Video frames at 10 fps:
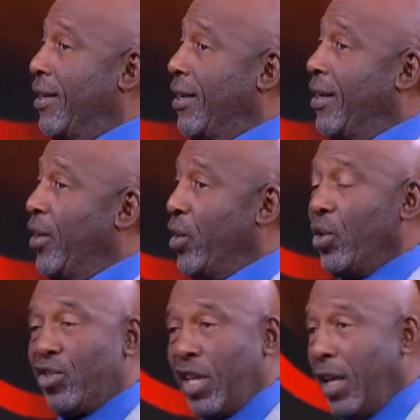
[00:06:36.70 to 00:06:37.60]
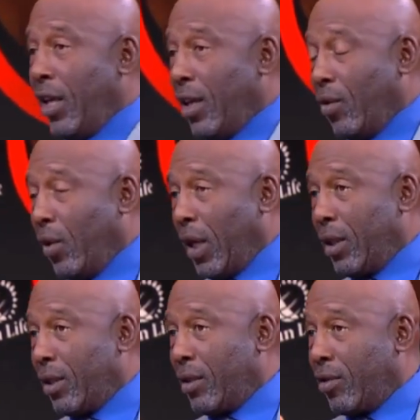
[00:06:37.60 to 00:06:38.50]
You see what
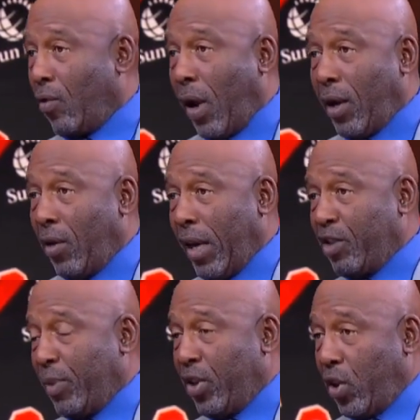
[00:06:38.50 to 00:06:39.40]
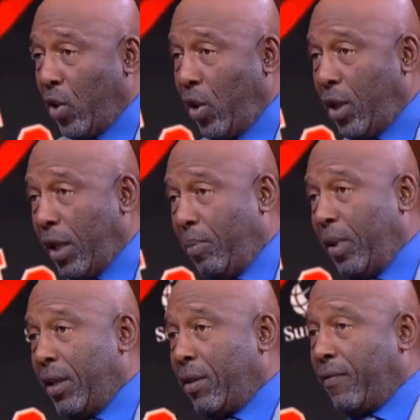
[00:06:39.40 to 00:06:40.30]
Toronto has been doing. They
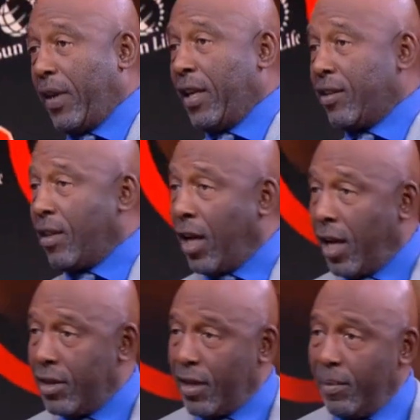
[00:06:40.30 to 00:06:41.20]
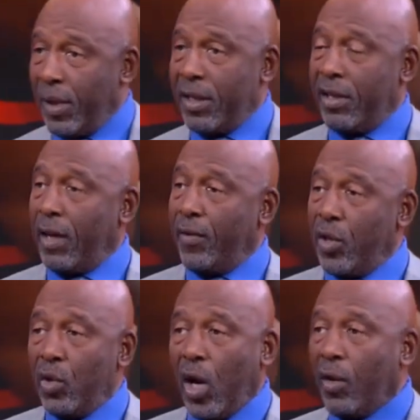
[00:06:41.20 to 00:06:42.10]
beat the Phoenix Suns. They beat Denver. You
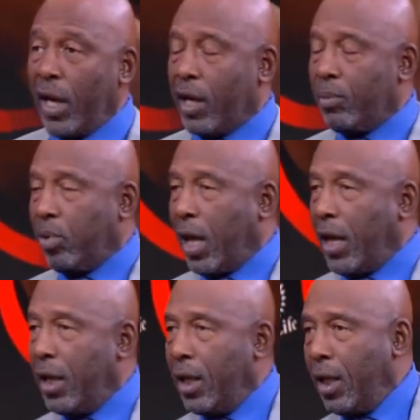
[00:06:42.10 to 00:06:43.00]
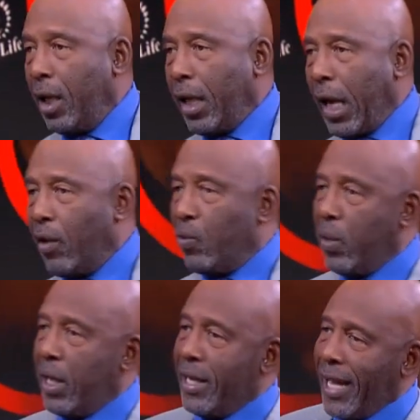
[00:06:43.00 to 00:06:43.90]
know they can play. They got a really
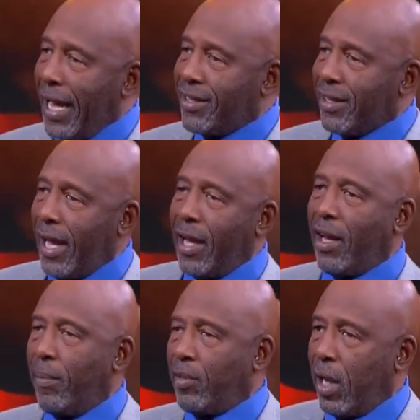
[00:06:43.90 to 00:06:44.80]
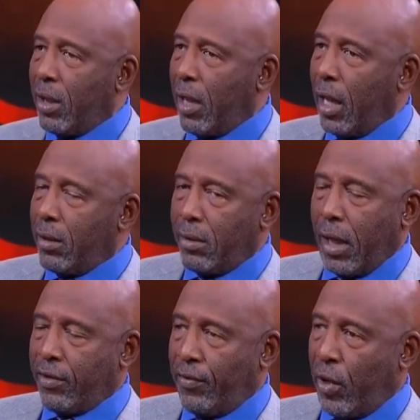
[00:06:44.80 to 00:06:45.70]
nice lineup that's
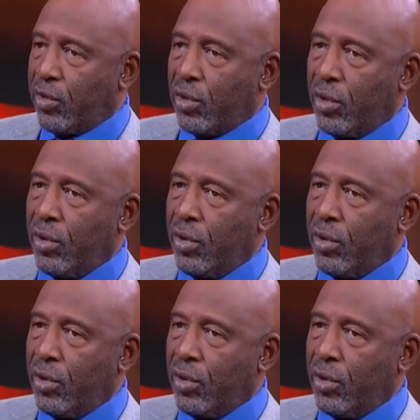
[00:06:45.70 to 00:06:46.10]
versatile.